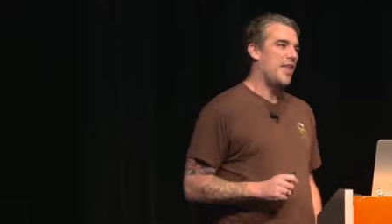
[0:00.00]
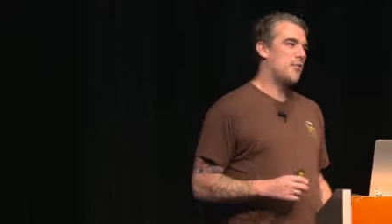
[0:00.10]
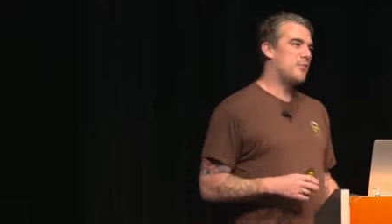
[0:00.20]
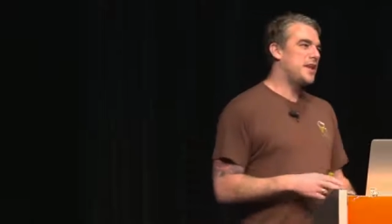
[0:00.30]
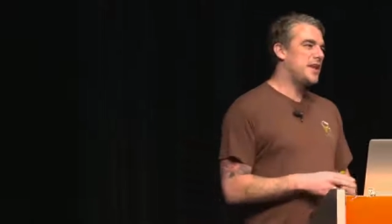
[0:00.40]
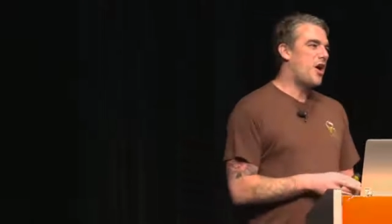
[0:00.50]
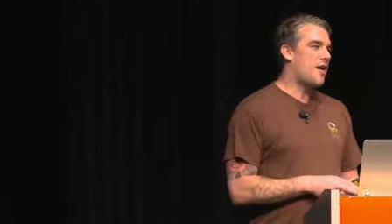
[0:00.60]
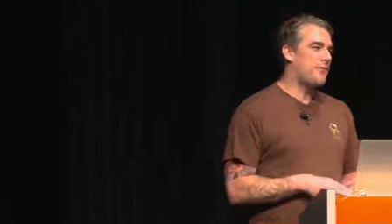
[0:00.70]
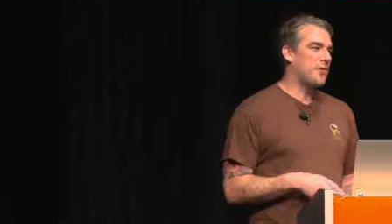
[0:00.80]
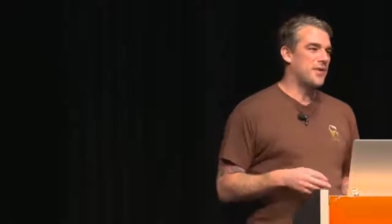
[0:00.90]
And the really
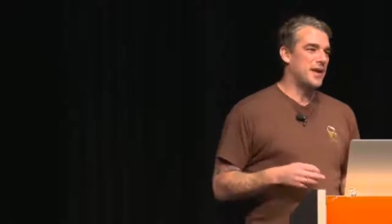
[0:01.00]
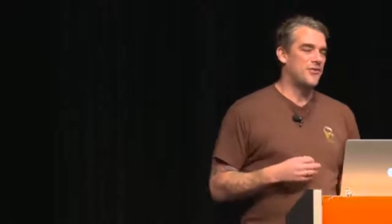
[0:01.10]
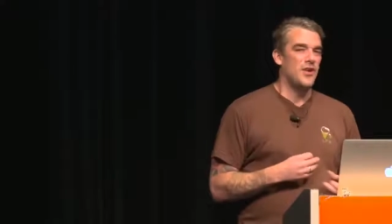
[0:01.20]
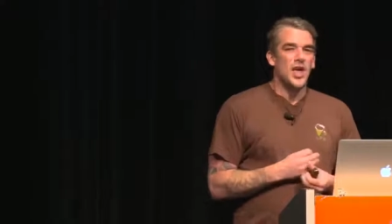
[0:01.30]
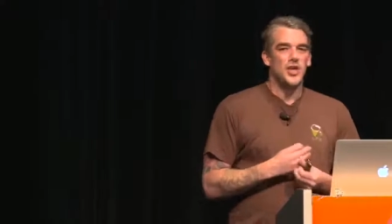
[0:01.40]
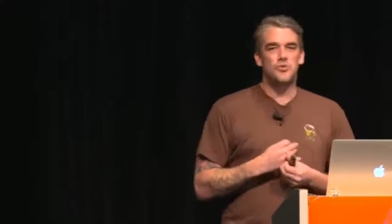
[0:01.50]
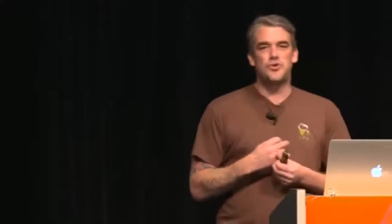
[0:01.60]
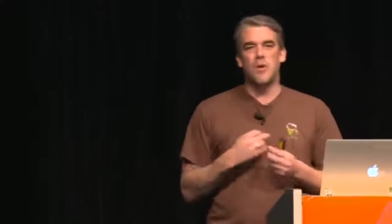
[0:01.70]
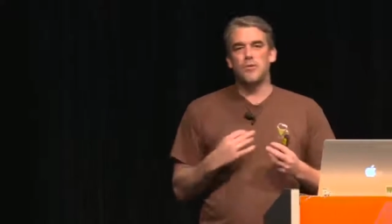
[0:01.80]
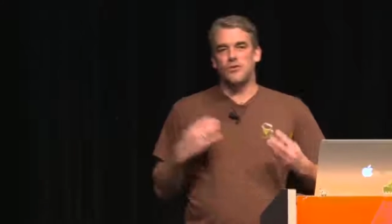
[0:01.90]
awful thing is, you
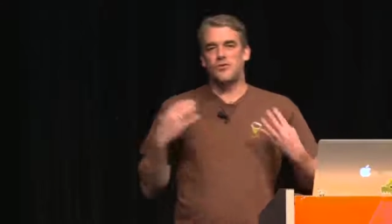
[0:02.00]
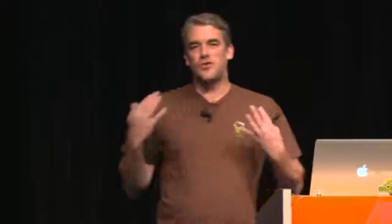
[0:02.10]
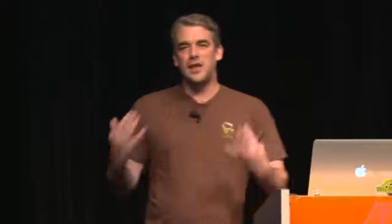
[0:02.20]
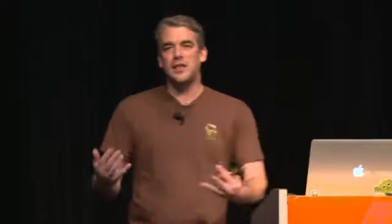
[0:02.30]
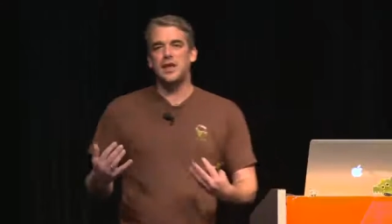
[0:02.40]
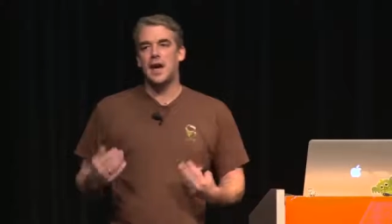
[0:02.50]
don't see